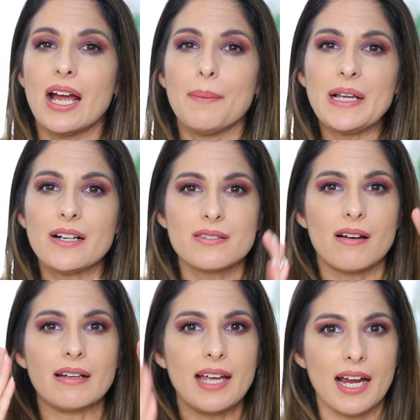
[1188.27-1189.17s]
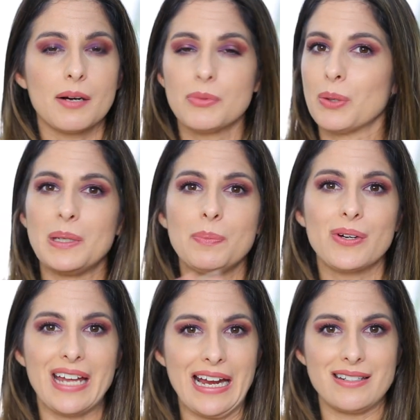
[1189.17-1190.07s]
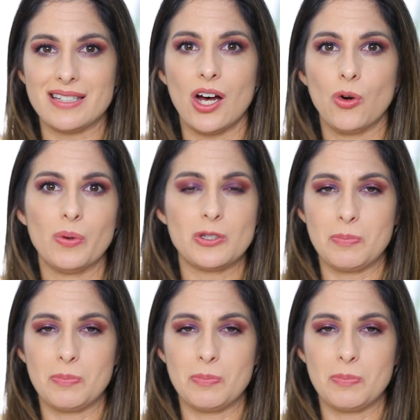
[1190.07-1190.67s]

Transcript: Because on camera, people can't tell what's